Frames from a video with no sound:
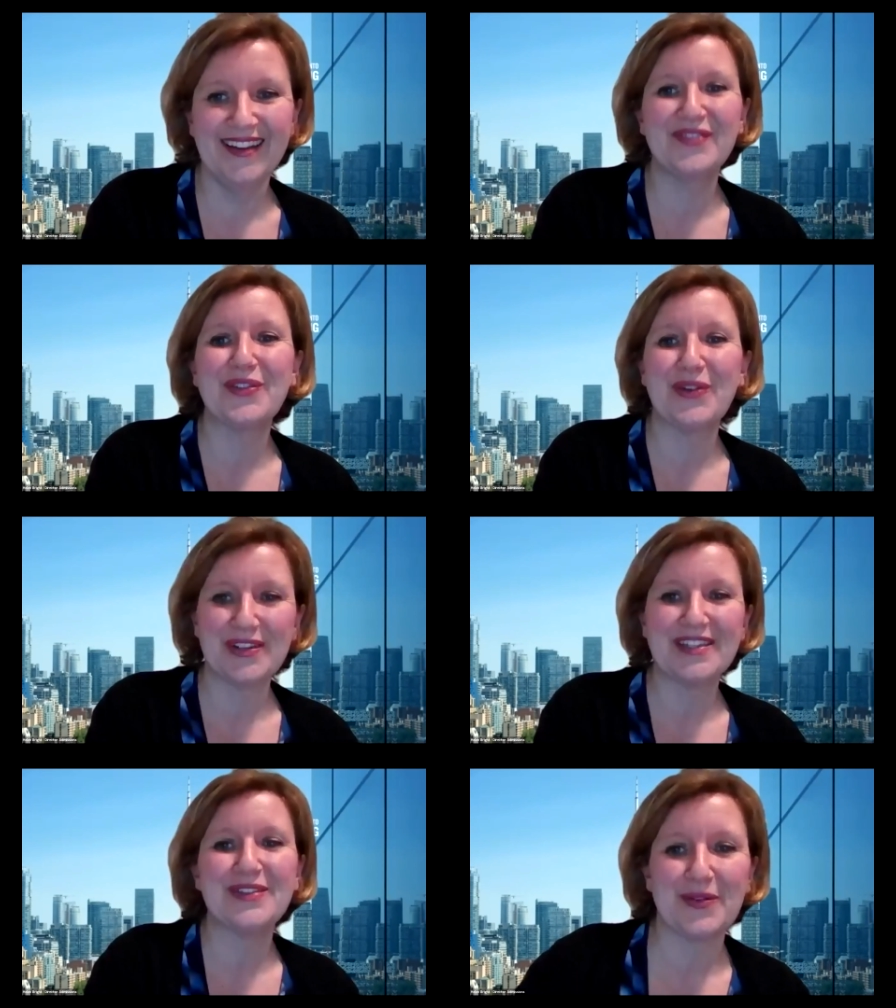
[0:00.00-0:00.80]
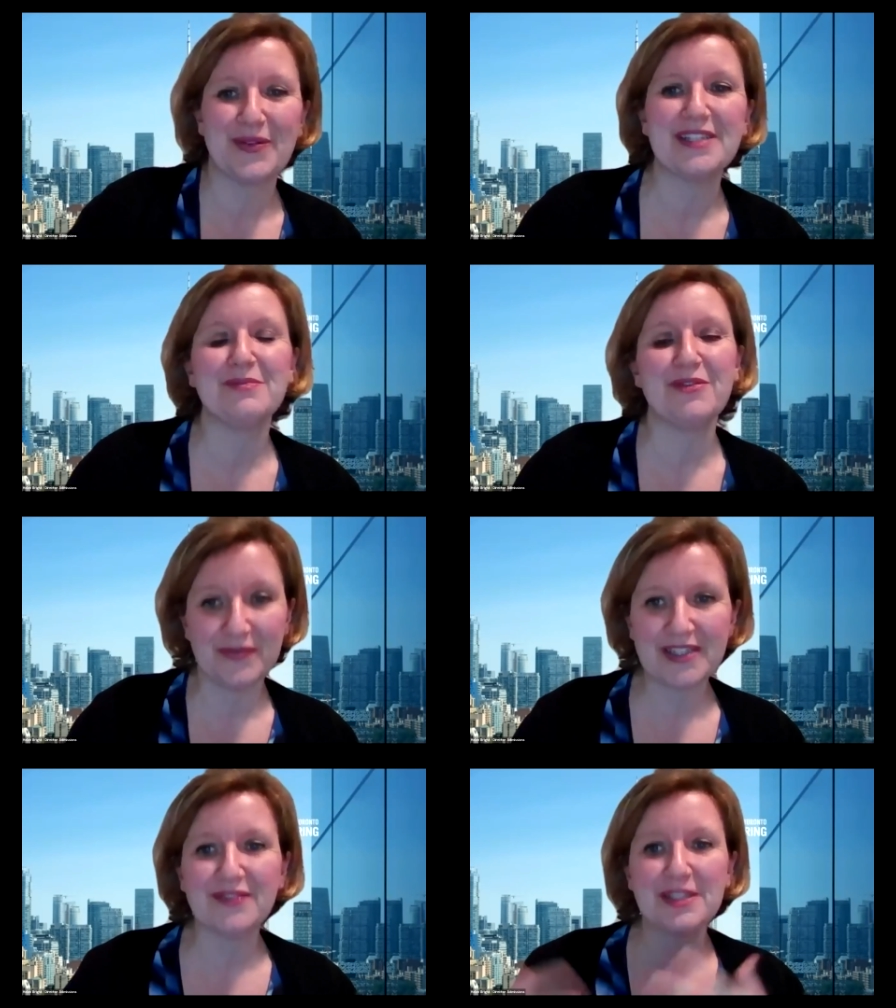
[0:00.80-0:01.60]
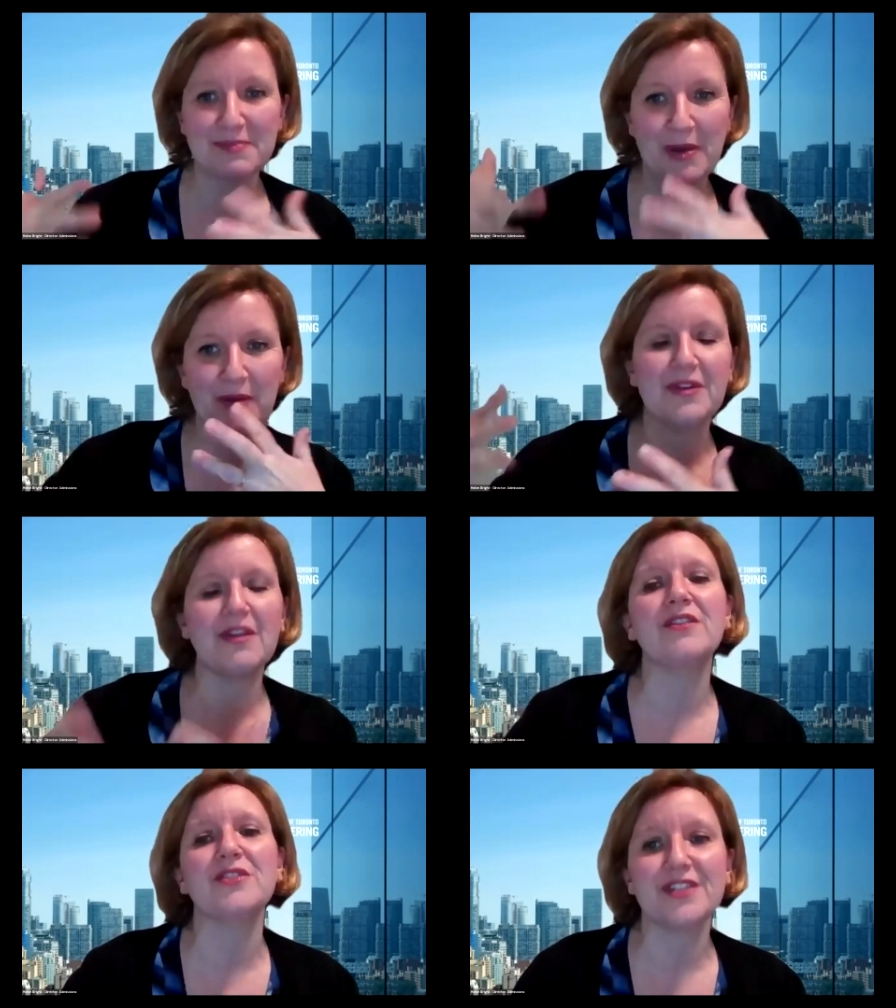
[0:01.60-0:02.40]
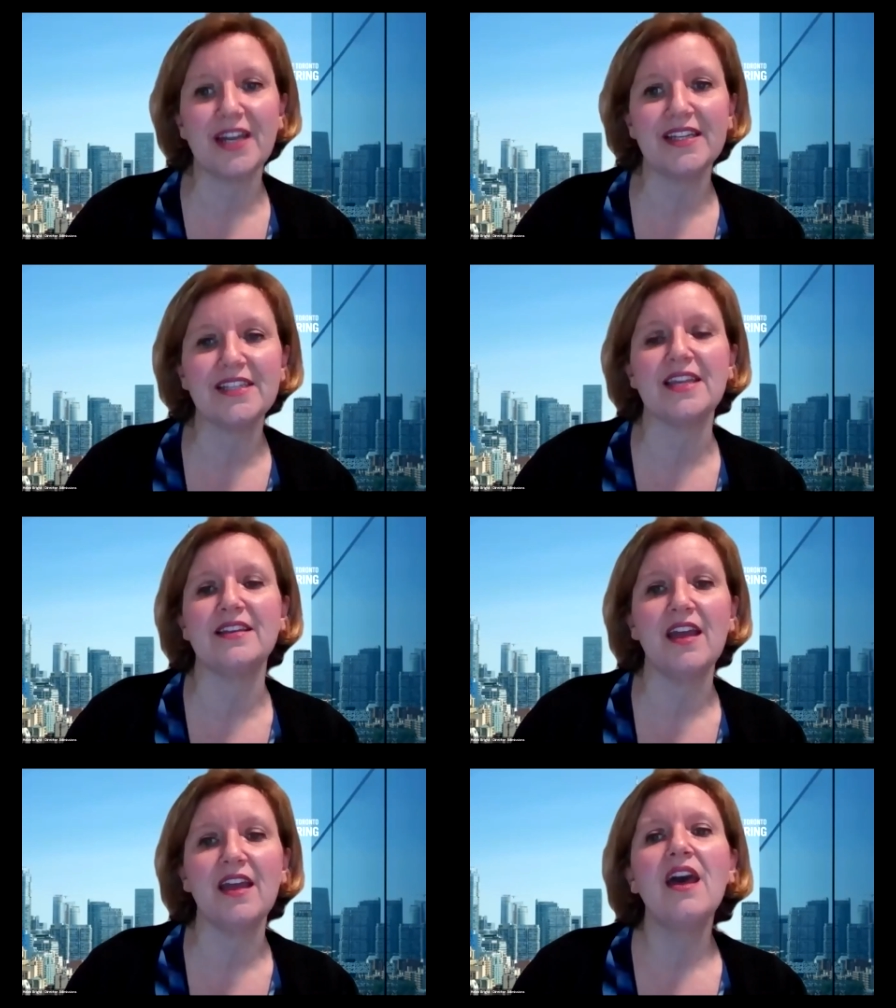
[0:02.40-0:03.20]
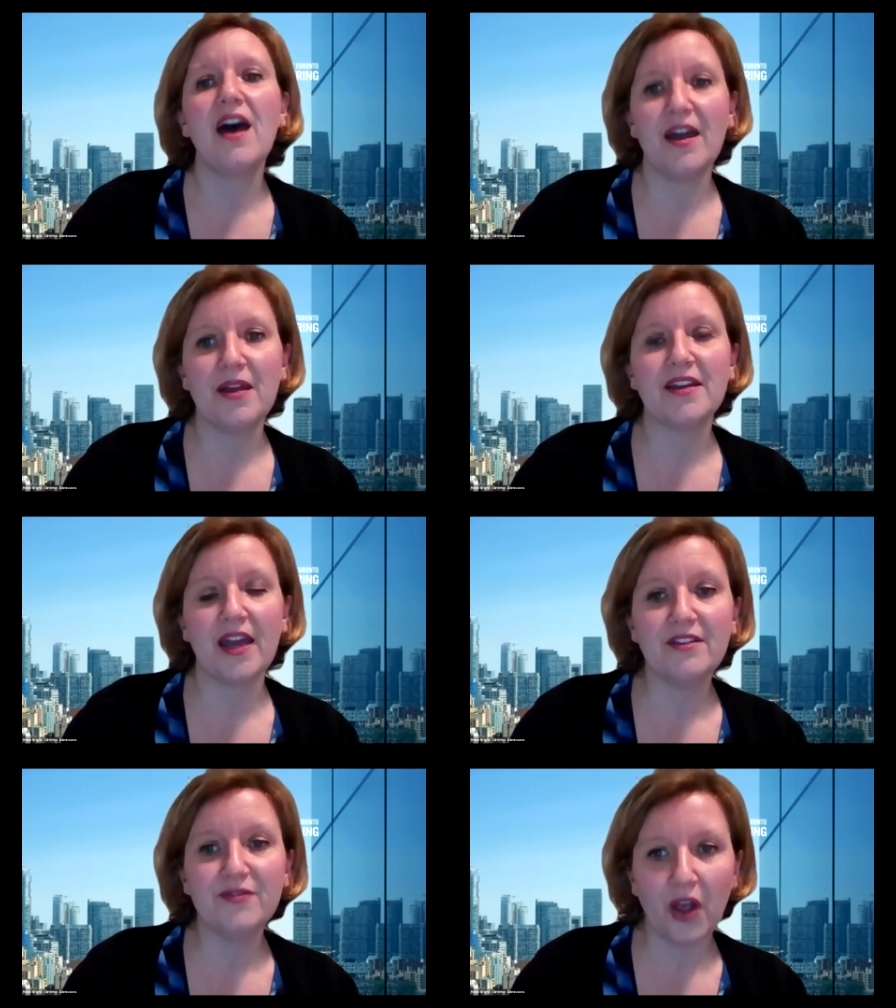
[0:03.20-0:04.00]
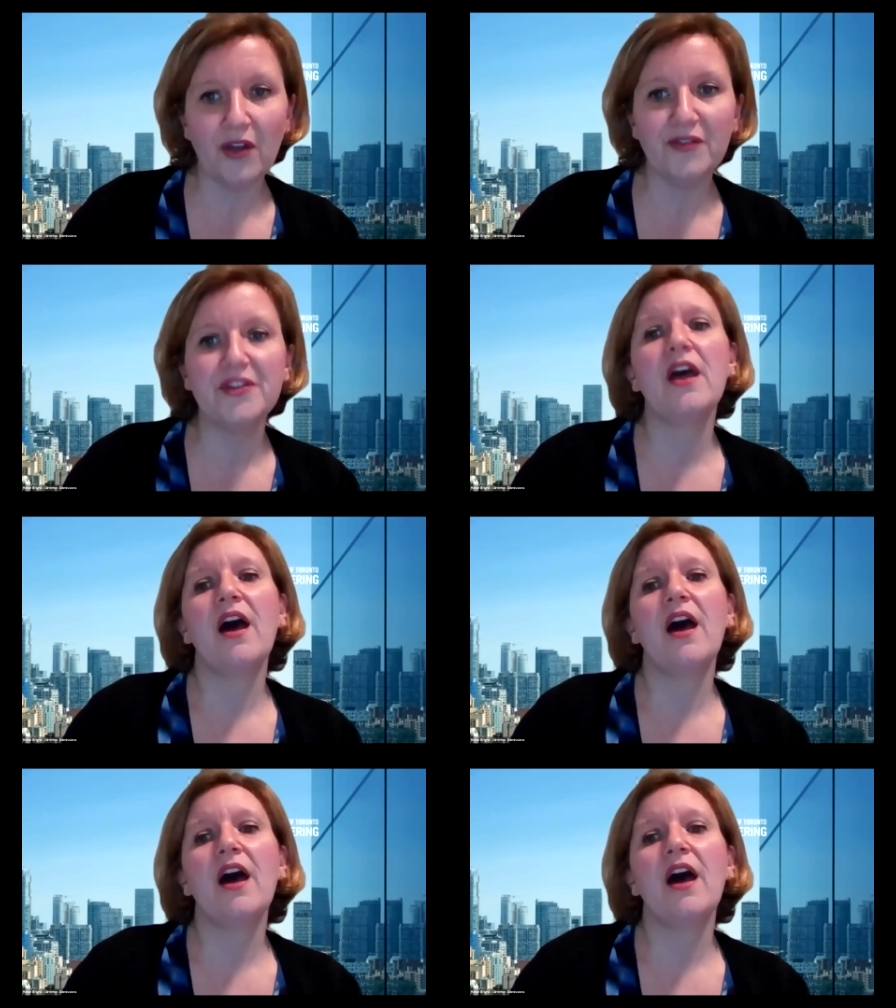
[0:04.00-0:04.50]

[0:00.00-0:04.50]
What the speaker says: of course, that you don't need to be serious about your studies and get involved.